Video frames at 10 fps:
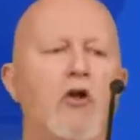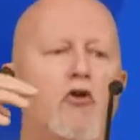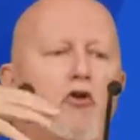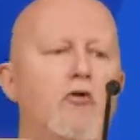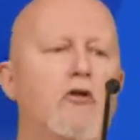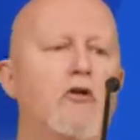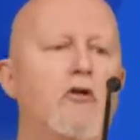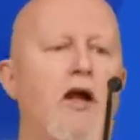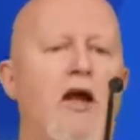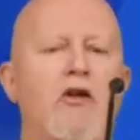you
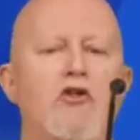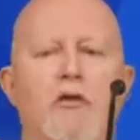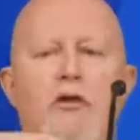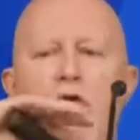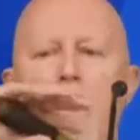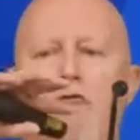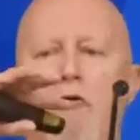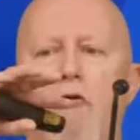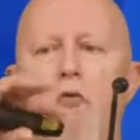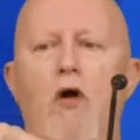can actually go
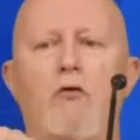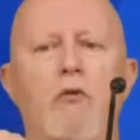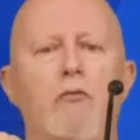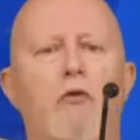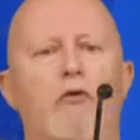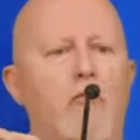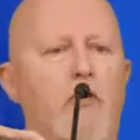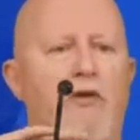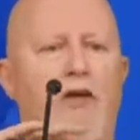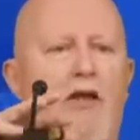from one report
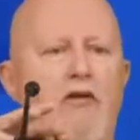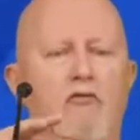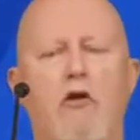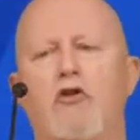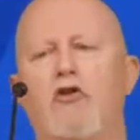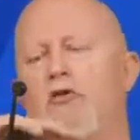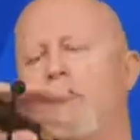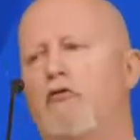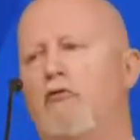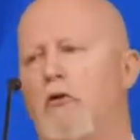with a structure
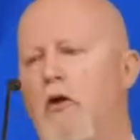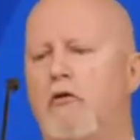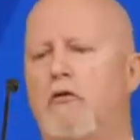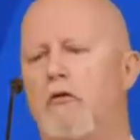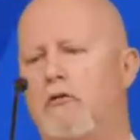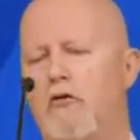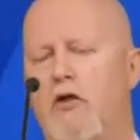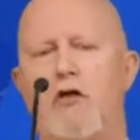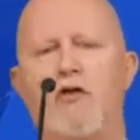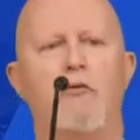to another
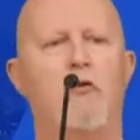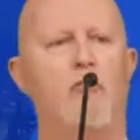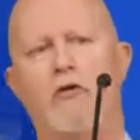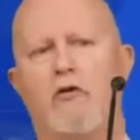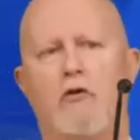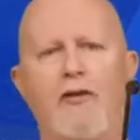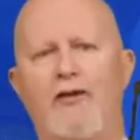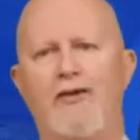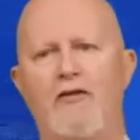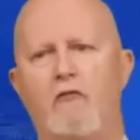document with a
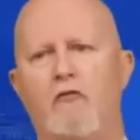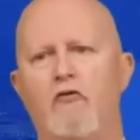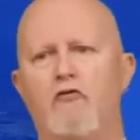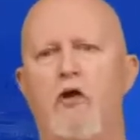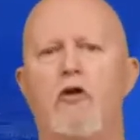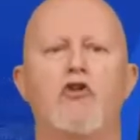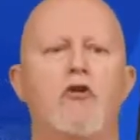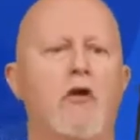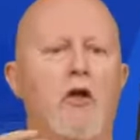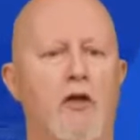completely different structure